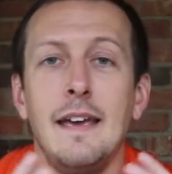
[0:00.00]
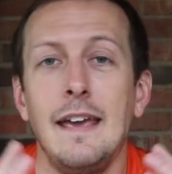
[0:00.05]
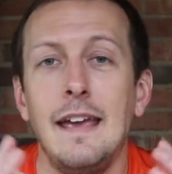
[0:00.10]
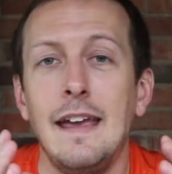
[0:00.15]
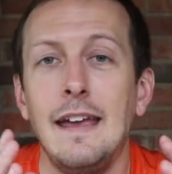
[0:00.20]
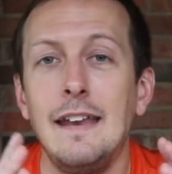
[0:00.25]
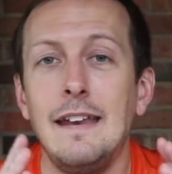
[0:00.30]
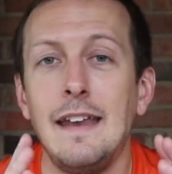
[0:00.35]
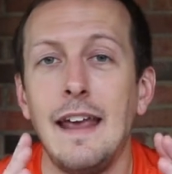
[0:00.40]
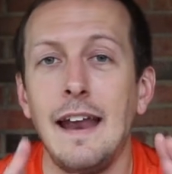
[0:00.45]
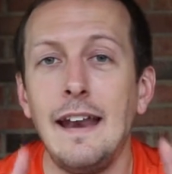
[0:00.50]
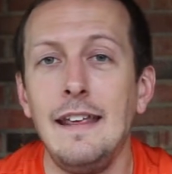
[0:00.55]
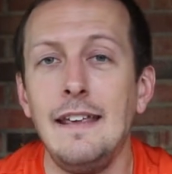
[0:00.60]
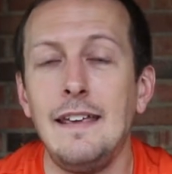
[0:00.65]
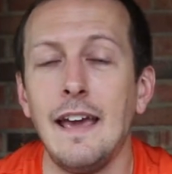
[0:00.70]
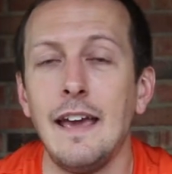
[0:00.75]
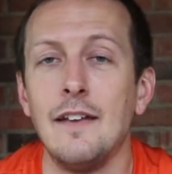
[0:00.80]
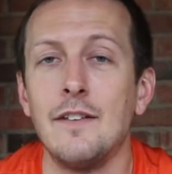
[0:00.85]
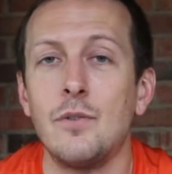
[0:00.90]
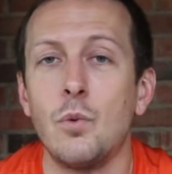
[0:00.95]
in any
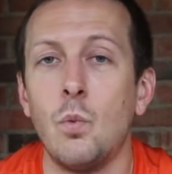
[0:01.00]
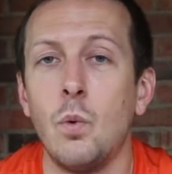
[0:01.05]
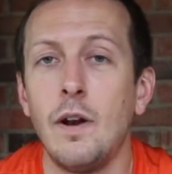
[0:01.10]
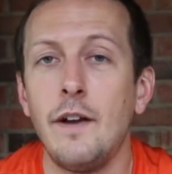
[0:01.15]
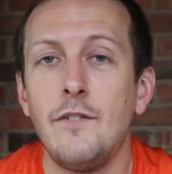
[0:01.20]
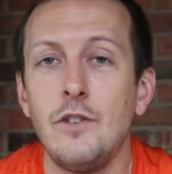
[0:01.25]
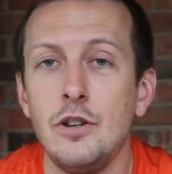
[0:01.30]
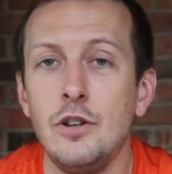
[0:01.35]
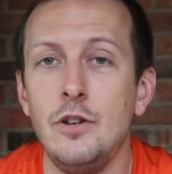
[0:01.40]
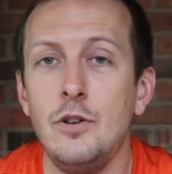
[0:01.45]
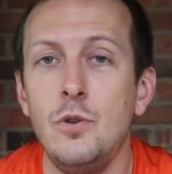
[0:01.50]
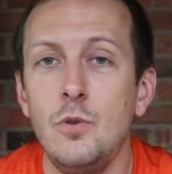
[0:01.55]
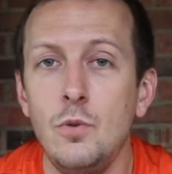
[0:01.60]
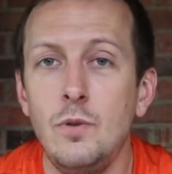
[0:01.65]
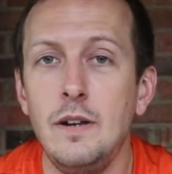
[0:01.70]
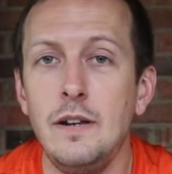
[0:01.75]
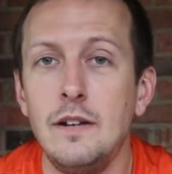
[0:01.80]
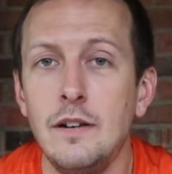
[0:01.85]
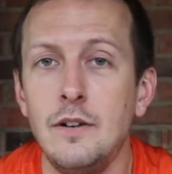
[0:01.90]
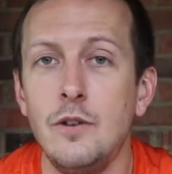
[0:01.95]
case, whatever you
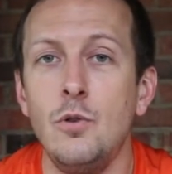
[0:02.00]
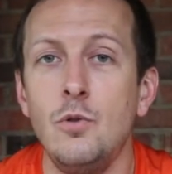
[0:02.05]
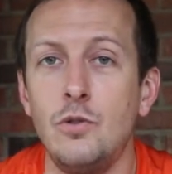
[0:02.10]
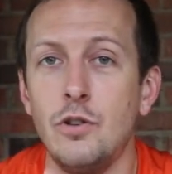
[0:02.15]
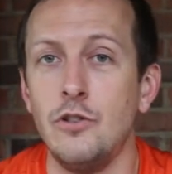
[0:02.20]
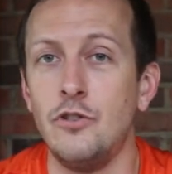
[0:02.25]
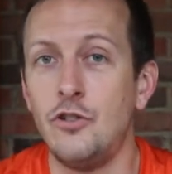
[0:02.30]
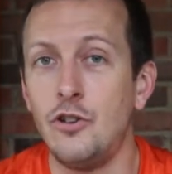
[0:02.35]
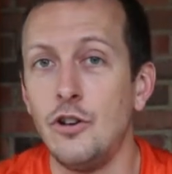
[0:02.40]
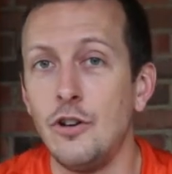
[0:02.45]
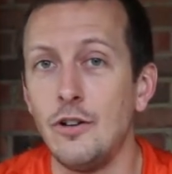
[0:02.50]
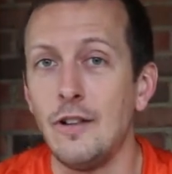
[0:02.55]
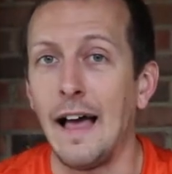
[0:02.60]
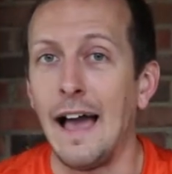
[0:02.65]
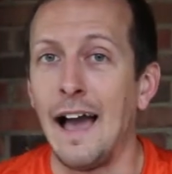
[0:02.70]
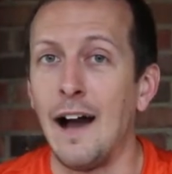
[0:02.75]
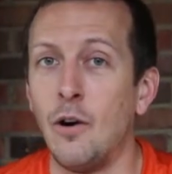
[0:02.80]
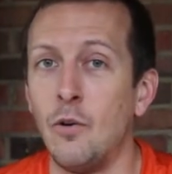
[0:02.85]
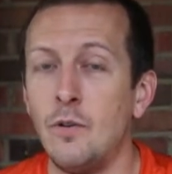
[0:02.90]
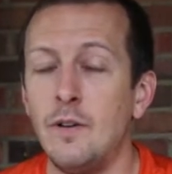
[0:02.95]
need to do to chill
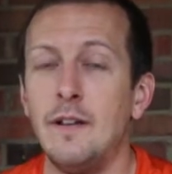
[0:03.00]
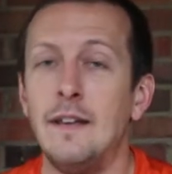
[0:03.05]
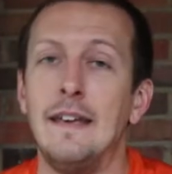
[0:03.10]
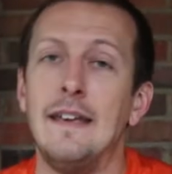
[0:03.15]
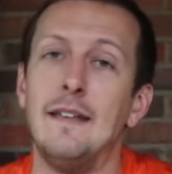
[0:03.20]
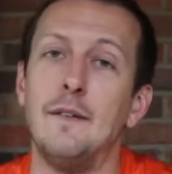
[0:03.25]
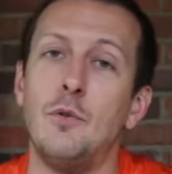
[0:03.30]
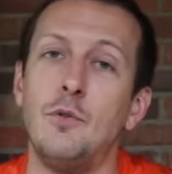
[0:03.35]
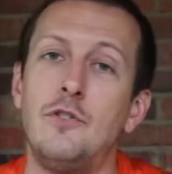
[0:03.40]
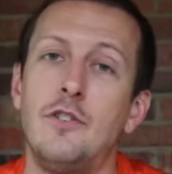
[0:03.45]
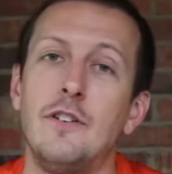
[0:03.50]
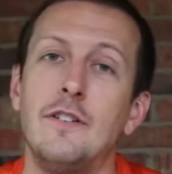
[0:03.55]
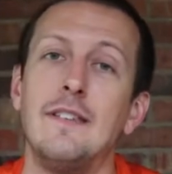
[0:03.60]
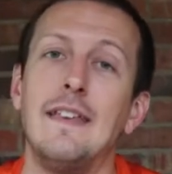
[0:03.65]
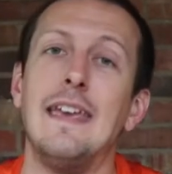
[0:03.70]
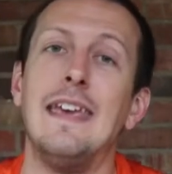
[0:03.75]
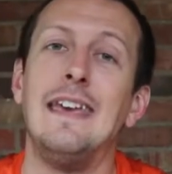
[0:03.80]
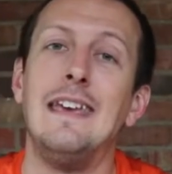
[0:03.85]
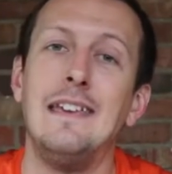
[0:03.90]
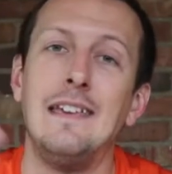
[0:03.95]
out, which is
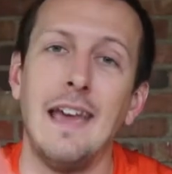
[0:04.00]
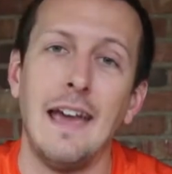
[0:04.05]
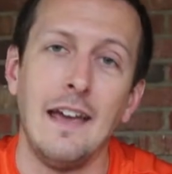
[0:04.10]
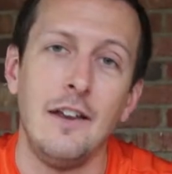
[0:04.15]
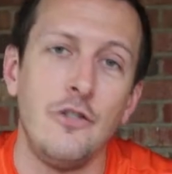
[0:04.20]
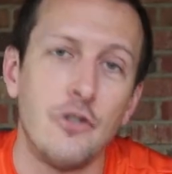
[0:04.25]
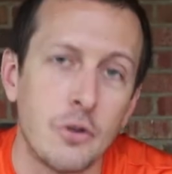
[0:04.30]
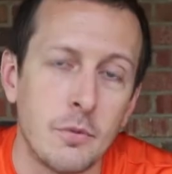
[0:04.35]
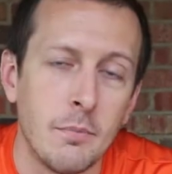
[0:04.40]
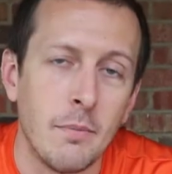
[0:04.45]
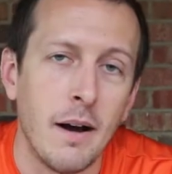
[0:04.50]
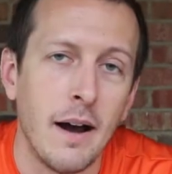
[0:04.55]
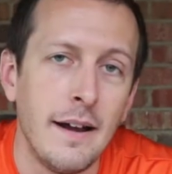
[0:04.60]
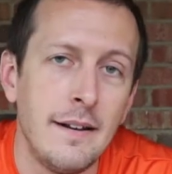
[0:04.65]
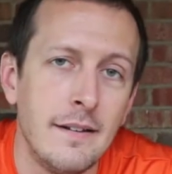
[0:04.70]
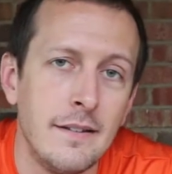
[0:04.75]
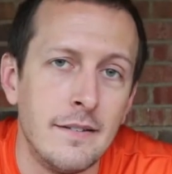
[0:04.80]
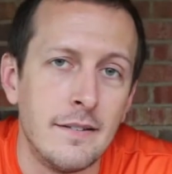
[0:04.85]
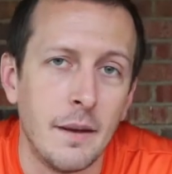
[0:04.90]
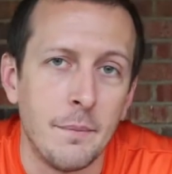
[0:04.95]
engage your
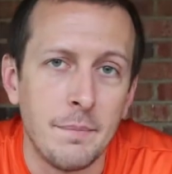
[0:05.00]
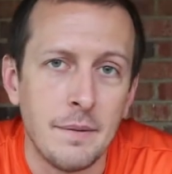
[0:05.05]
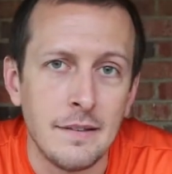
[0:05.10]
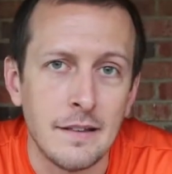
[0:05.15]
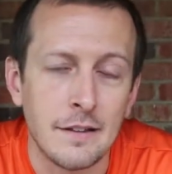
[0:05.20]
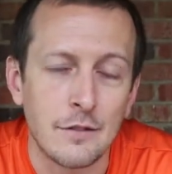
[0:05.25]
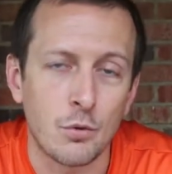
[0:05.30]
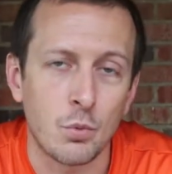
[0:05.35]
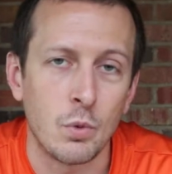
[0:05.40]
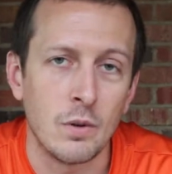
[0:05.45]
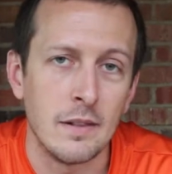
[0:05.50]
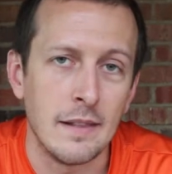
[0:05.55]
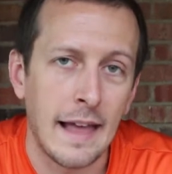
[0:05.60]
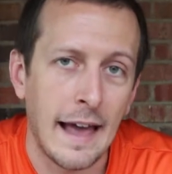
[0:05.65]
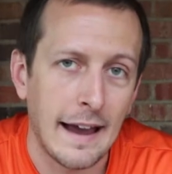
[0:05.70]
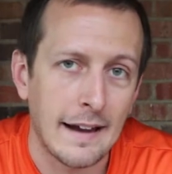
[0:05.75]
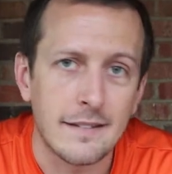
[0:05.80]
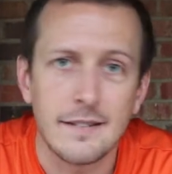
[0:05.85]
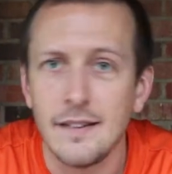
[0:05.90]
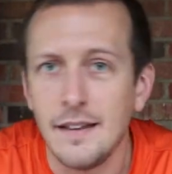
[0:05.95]
mind in something that's
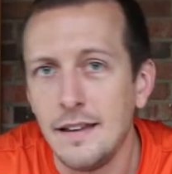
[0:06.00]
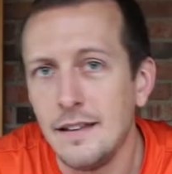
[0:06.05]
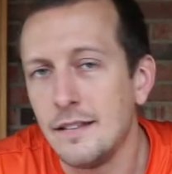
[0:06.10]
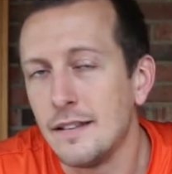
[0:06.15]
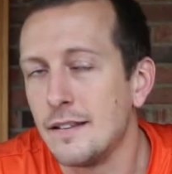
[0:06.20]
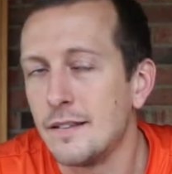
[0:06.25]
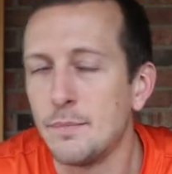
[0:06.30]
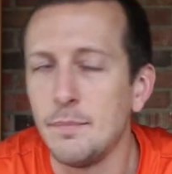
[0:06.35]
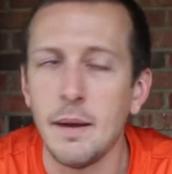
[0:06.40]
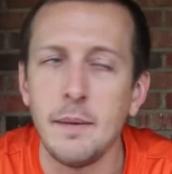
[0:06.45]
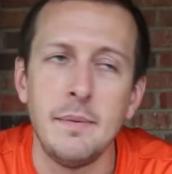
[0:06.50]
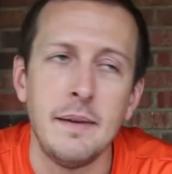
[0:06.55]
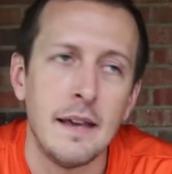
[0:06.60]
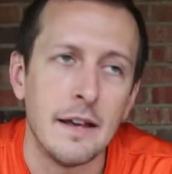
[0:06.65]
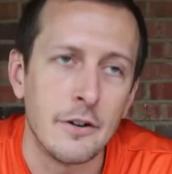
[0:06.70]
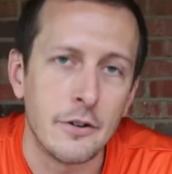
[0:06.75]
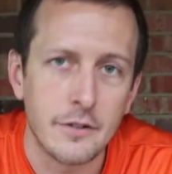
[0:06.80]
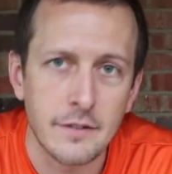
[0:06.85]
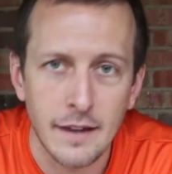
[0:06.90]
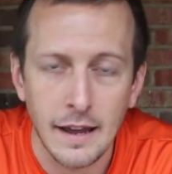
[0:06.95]
relaxing, that's maybe
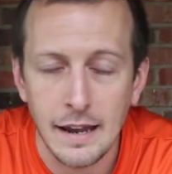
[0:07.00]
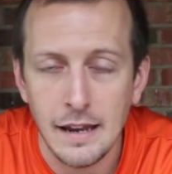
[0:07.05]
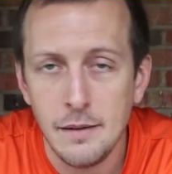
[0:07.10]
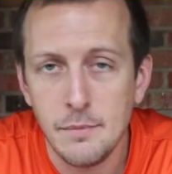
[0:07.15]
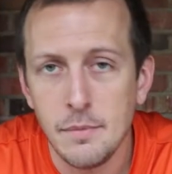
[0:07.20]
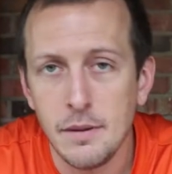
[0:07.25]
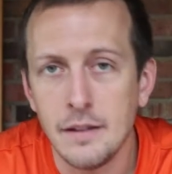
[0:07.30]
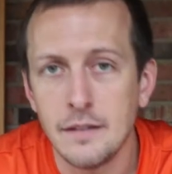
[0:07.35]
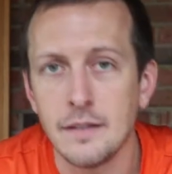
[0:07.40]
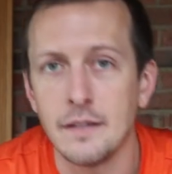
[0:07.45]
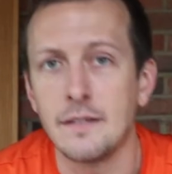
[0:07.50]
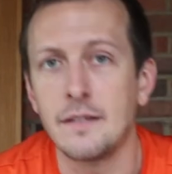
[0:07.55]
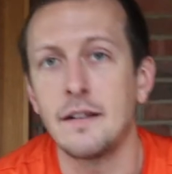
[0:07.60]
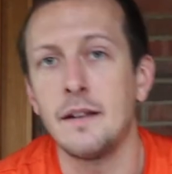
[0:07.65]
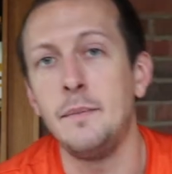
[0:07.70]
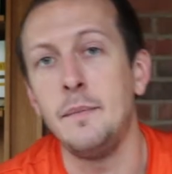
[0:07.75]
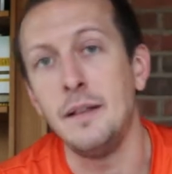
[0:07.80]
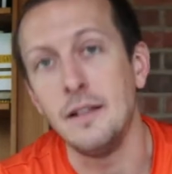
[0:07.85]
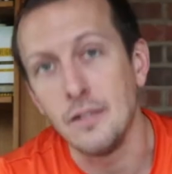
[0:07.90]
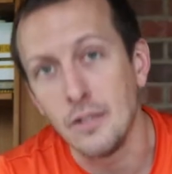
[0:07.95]
entertainment, that's
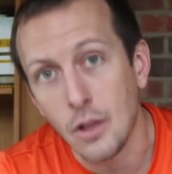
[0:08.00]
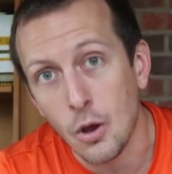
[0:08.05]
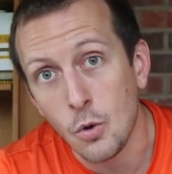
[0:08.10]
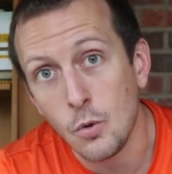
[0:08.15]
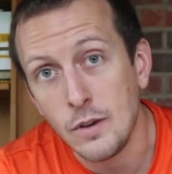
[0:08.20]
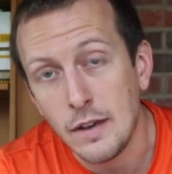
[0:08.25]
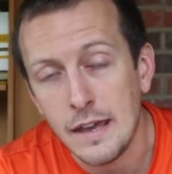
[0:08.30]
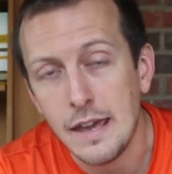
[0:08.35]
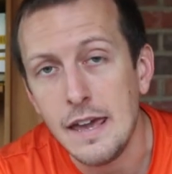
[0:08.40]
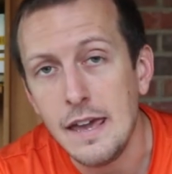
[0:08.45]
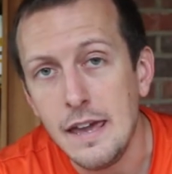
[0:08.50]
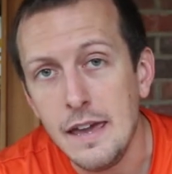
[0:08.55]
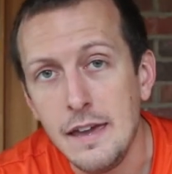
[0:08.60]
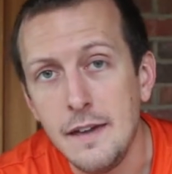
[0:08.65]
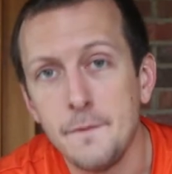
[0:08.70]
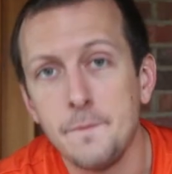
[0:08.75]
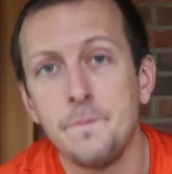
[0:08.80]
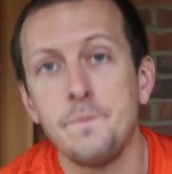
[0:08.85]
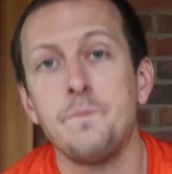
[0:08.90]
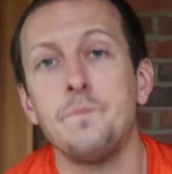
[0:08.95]
going to be low
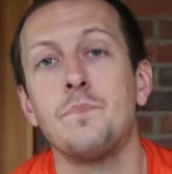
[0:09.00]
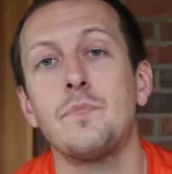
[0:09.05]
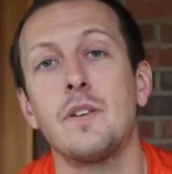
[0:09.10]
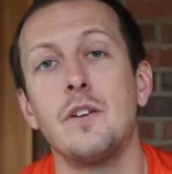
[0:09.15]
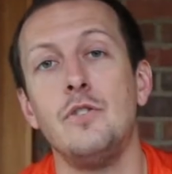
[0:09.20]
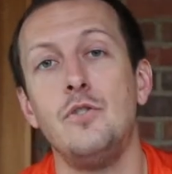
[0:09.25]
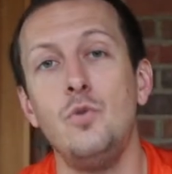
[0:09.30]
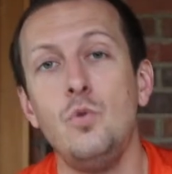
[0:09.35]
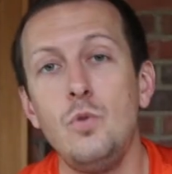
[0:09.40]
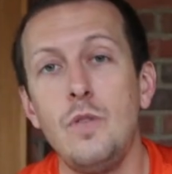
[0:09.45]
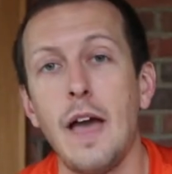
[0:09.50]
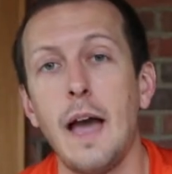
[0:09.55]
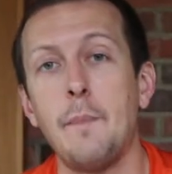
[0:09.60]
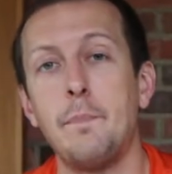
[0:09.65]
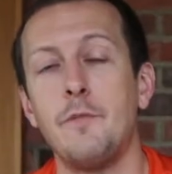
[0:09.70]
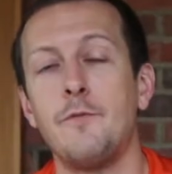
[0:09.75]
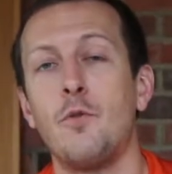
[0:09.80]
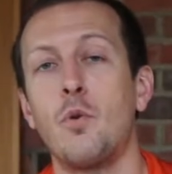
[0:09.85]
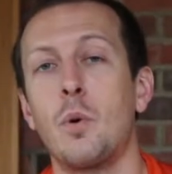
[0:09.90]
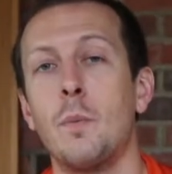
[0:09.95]
key, do that
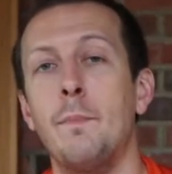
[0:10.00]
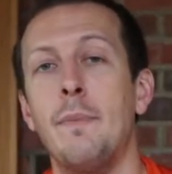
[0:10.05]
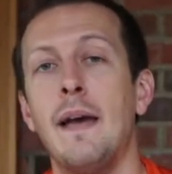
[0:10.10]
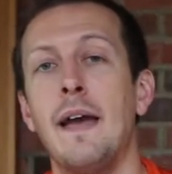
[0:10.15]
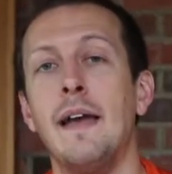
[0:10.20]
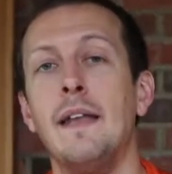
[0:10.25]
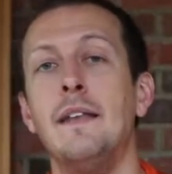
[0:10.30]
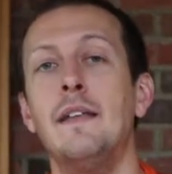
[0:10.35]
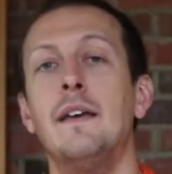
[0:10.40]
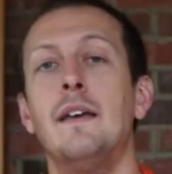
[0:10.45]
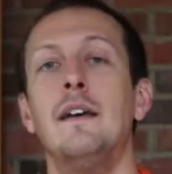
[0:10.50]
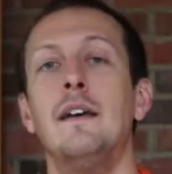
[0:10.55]
before bed